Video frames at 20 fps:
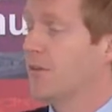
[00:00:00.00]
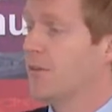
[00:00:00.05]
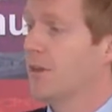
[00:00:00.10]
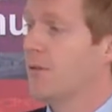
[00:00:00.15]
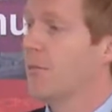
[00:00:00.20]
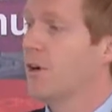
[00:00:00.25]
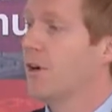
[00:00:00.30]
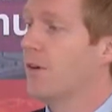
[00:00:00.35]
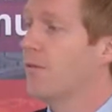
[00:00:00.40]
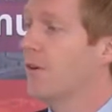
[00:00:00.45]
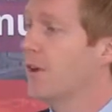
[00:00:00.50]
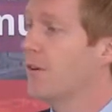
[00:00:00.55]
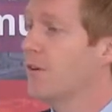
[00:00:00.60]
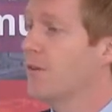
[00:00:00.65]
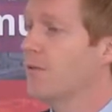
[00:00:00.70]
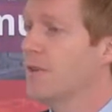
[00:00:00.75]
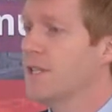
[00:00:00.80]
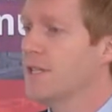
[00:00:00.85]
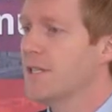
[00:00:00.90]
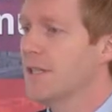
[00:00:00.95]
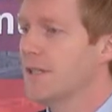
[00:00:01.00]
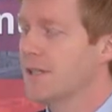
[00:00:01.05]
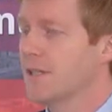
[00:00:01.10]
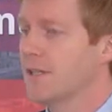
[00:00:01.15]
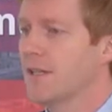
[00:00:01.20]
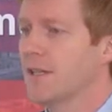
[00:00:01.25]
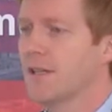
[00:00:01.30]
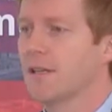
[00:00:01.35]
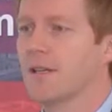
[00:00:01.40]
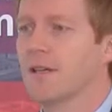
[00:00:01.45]
of them are very
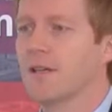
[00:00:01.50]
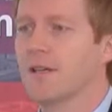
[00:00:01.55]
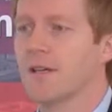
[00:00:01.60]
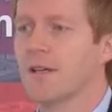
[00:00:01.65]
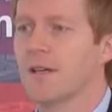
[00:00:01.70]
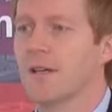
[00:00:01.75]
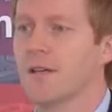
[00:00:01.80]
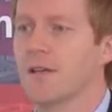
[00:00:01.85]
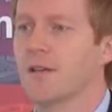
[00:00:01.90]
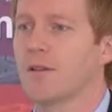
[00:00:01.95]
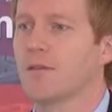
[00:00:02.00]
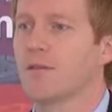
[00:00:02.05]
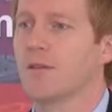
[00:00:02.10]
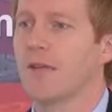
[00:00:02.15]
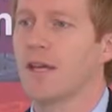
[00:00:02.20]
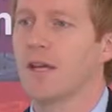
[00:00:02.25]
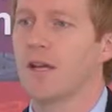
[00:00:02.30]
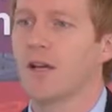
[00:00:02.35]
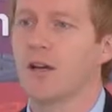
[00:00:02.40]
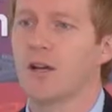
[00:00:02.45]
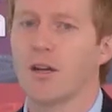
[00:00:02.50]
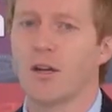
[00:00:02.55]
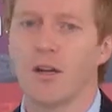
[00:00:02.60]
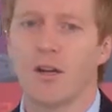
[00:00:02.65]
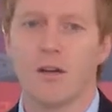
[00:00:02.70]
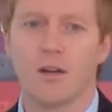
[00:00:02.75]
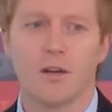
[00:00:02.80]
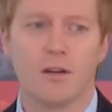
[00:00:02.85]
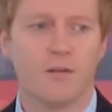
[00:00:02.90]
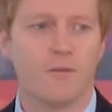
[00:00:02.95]
recent. Uh, they
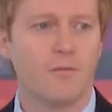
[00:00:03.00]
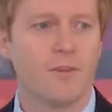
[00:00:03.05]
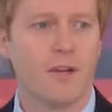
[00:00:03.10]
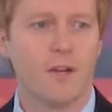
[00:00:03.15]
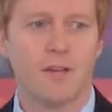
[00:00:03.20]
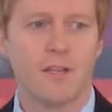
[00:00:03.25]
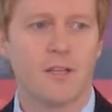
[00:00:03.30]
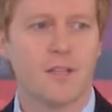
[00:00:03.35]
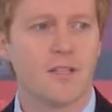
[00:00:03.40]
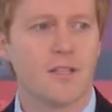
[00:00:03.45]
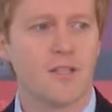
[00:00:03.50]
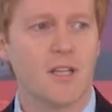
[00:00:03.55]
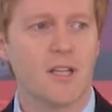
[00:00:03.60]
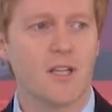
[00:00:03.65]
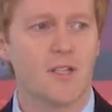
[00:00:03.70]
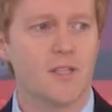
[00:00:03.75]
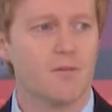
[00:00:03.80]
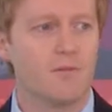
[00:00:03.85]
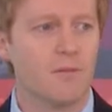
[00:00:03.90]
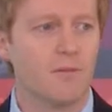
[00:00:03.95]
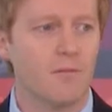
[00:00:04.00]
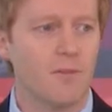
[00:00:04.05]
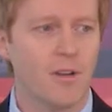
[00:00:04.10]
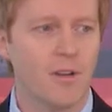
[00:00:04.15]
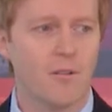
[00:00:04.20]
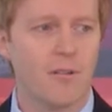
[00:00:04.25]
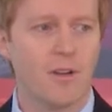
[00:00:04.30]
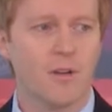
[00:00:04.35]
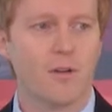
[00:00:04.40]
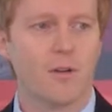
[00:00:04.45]
are very in stages from
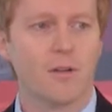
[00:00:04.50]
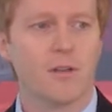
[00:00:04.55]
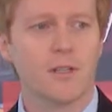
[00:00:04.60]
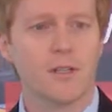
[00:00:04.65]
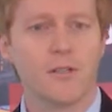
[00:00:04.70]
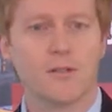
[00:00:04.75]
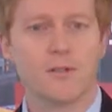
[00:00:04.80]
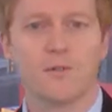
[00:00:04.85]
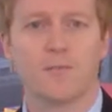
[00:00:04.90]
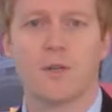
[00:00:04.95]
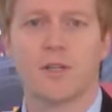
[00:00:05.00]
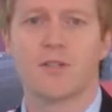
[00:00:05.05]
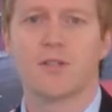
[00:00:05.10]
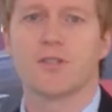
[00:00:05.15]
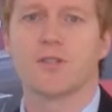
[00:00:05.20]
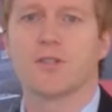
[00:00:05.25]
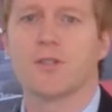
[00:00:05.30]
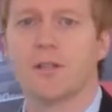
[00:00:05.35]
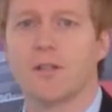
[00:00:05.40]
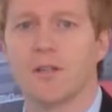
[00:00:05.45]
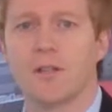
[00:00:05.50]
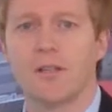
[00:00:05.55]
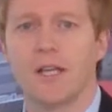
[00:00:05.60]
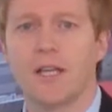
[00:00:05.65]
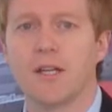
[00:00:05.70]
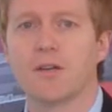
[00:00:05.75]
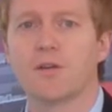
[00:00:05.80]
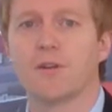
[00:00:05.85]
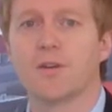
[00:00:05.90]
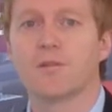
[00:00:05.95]
very, very early to much uh,
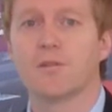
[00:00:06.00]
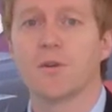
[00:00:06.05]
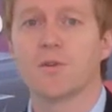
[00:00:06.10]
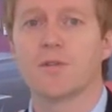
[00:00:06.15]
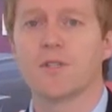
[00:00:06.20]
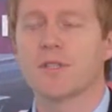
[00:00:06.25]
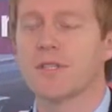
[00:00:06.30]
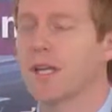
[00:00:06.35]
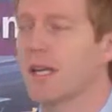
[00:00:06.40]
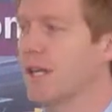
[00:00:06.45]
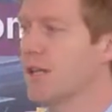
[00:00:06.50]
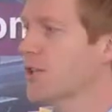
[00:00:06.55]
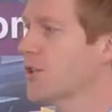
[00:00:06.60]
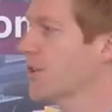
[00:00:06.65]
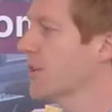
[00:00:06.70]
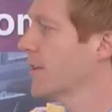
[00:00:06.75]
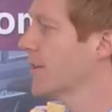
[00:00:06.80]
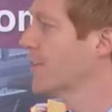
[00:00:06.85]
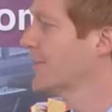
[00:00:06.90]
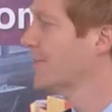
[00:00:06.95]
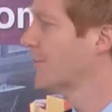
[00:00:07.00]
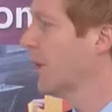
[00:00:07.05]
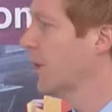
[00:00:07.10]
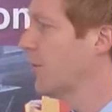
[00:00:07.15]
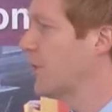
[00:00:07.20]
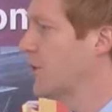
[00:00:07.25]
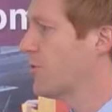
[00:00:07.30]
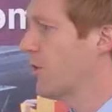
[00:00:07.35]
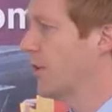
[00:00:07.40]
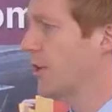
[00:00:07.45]
later in growth stage.
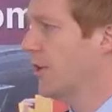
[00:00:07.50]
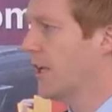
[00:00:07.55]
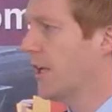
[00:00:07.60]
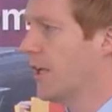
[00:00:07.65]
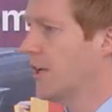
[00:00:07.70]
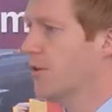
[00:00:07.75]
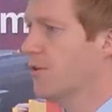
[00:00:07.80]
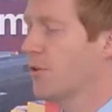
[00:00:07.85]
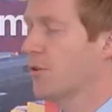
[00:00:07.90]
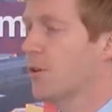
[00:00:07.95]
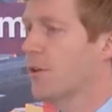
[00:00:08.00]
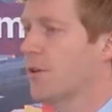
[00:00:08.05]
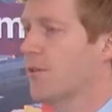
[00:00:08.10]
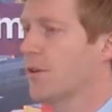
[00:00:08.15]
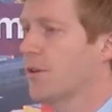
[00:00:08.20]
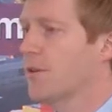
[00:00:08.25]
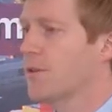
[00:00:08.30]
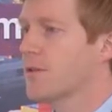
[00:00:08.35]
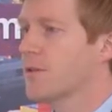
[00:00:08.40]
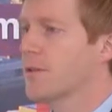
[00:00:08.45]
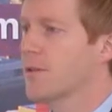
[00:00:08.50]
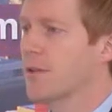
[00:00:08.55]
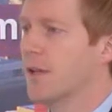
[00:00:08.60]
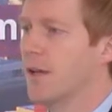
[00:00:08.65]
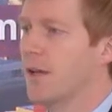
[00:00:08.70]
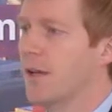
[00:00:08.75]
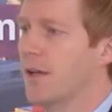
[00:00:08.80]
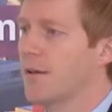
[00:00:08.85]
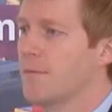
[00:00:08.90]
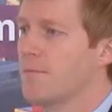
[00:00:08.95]
We try to cater to all of those.
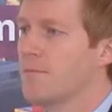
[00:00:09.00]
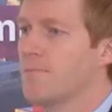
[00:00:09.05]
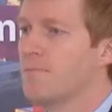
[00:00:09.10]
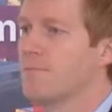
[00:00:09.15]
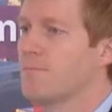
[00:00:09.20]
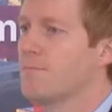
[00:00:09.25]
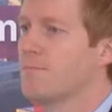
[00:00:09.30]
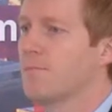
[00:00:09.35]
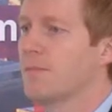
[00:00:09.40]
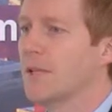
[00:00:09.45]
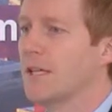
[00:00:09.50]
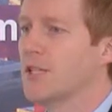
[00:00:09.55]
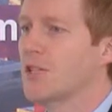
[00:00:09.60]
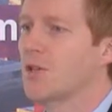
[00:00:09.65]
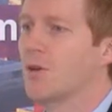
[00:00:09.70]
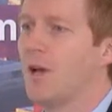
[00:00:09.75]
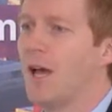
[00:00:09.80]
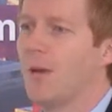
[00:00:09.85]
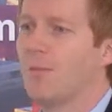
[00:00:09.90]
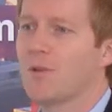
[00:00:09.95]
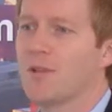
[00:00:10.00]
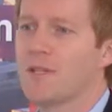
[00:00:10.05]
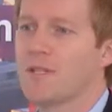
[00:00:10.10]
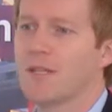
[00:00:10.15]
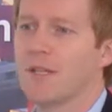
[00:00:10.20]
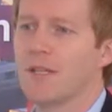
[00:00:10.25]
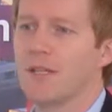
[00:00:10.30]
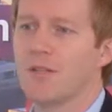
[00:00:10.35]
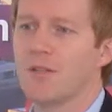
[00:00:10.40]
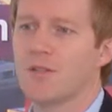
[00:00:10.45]
Um, it so happens
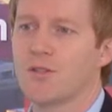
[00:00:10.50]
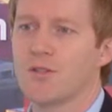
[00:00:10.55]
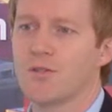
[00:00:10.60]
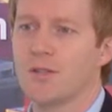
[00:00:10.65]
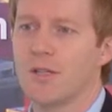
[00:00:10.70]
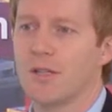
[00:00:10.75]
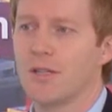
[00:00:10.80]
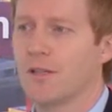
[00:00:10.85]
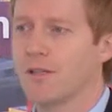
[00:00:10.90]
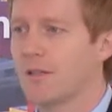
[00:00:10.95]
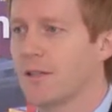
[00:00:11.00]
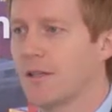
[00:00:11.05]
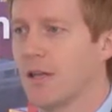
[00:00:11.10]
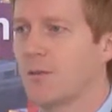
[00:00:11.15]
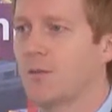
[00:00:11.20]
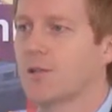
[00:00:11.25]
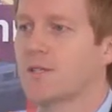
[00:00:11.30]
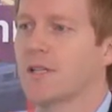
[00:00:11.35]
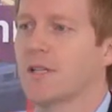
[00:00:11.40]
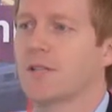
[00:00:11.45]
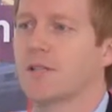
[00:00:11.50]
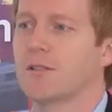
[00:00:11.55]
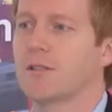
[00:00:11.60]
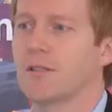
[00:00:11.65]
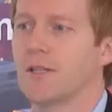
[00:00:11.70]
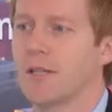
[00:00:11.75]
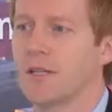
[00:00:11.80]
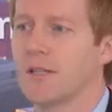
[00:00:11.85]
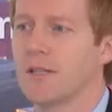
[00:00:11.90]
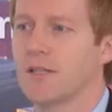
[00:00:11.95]
that industry, and they will tell you
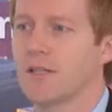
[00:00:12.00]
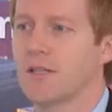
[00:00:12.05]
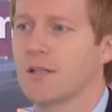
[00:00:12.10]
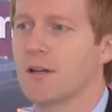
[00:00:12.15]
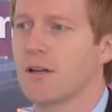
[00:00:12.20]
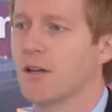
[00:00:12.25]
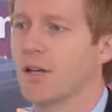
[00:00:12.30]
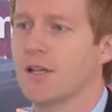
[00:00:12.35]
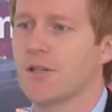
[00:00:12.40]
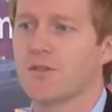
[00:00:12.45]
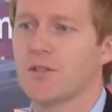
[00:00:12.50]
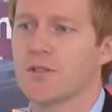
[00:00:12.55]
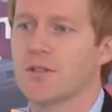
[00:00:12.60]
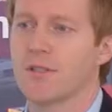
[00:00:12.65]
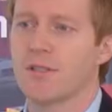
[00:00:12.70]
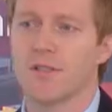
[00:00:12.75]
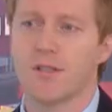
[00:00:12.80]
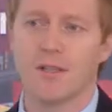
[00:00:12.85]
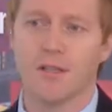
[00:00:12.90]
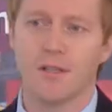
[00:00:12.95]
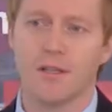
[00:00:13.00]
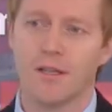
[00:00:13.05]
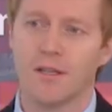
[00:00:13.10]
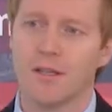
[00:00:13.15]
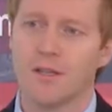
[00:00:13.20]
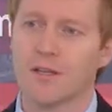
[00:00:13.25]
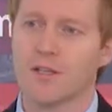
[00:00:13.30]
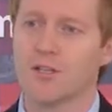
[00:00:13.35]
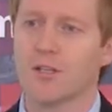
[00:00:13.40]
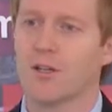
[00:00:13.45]
today, is, are interested in
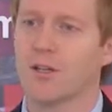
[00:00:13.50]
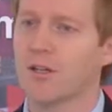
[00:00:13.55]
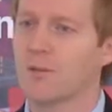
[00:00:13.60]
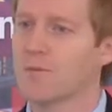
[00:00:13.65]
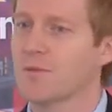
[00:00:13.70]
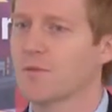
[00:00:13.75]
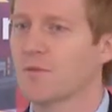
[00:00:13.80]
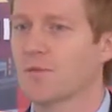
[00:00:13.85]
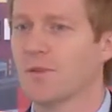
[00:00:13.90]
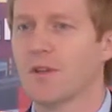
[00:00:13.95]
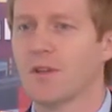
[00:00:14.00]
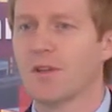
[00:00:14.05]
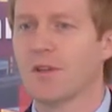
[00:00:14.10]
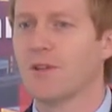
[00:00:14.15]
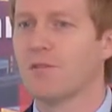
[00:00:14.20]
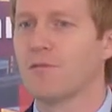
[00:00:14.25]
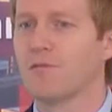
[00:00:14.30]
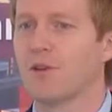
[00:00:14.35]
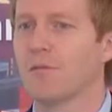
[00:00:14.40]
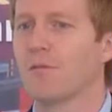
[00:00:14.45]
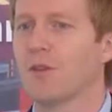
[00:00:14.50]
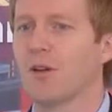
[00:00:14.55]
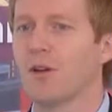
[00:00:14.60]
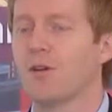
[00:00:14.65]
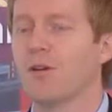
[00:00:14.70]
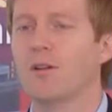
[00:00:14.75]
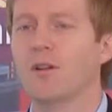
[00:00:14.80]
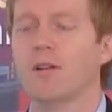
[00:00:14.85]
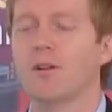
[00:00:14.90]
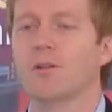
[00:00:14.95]
startups from the
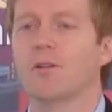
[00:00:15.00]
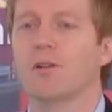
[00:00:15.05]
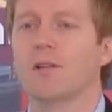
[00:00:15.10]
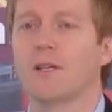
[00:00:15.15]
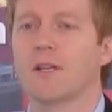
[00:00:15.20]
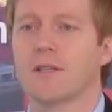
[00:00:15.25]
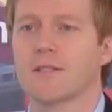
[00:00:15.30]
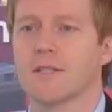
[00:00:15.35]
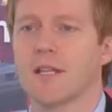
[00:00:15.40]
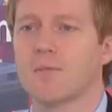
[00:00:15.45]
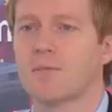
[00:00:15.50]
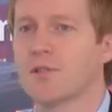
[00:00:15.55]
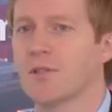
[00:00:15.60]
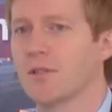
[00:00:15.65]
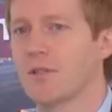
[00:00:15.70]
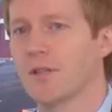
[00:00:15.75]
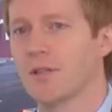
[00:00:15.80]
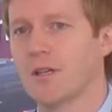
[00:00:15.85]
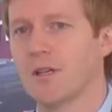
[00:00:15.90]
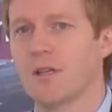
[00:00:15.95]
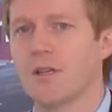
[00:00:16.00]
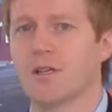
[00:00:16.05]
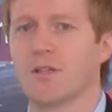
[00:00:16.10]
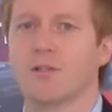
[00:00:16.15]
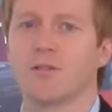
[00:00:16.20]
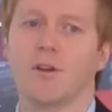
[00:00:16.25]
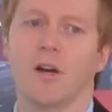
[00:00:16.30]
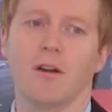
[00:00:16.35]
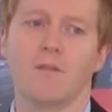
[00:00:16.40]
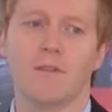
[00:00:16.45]
early, early inception
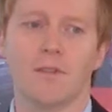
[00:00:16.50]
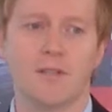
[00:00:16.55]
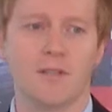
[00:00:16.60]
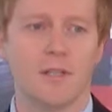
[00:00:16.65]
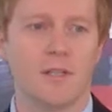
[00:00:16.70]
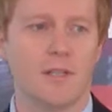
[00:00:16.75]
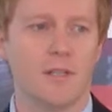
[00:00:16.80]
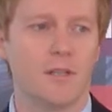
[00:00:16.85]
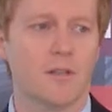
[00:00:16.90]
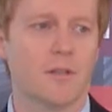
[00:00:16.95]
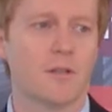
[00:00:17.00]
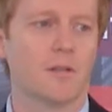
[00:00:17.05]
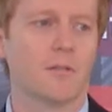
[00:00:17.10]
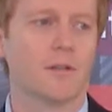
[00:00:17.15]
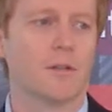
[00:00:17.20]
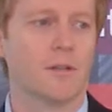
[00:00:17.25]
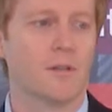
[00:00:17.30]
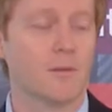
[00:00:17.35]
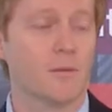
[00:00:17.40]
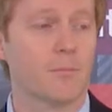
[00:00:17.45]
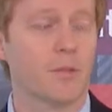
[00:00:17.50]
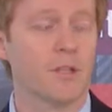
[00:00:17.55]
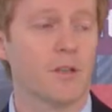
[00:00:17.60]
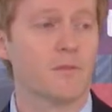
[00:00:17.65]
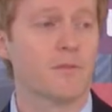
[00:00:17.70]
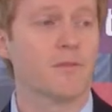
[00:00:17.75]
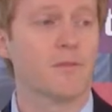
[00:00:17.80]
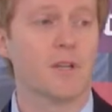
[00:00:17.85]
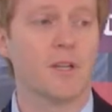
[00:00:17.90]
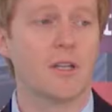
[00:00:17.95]
to obviously, you know, it
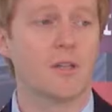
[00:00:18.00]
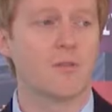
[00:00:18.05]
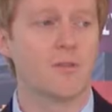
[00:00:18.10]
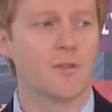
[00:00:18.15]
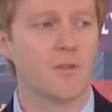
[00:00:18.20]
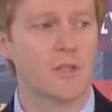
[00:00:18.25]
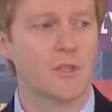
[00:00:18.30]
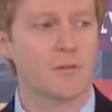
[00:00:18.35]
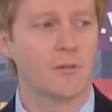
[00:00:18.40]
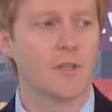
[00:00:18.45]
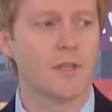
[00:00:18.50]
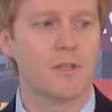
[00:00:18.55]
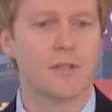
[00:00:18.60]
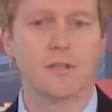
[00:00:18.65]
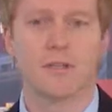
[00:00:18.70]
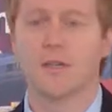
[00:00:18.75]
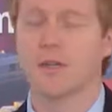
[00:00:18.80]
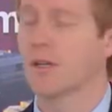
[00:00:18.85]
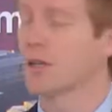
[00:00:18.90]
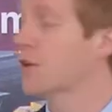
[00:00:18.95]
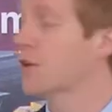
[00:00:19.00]
becomes very interesting when it's in a